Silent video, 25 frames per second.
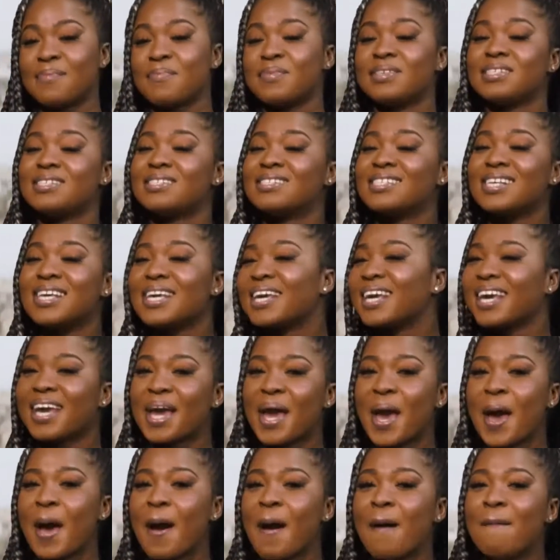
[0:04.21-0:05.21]
So, me
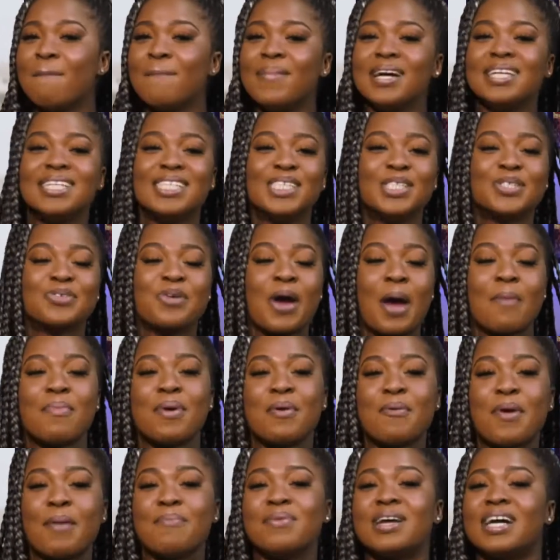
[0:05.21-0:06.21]
say, may
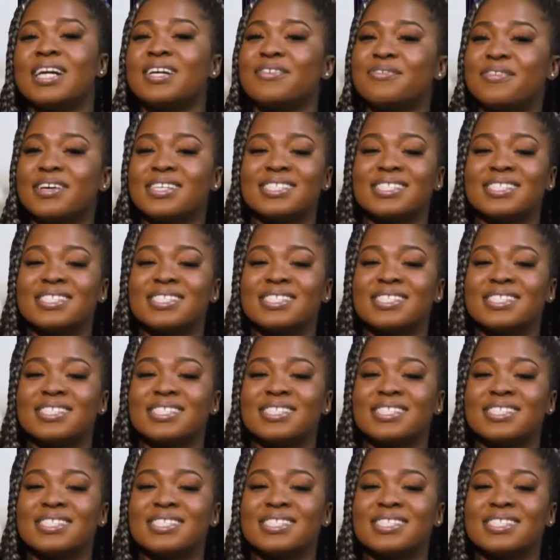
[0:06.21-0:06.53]
describe your Rabna